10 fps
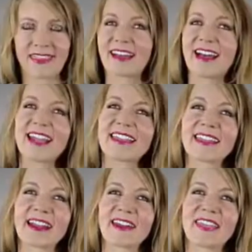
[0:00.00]
Hi
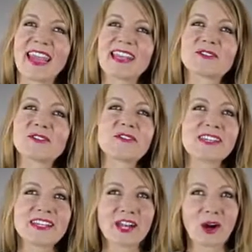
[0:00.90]
there. Thanks for
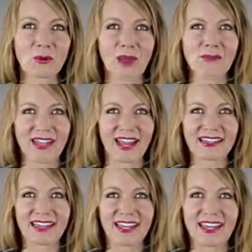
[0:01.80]
visiting our website.
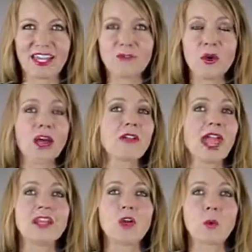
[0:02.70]
If you have
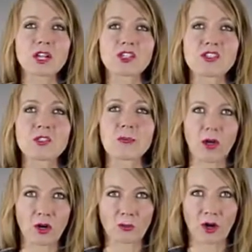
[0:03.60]
any questions about
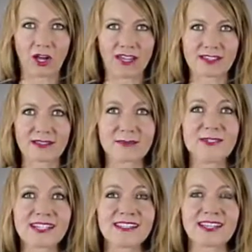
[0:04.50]
our products,
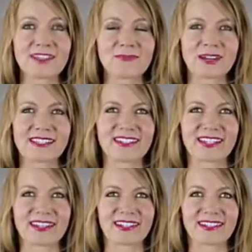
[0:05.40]
please click the button
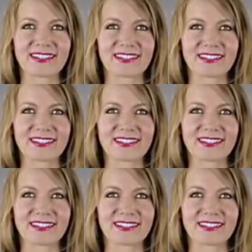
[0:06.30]
here.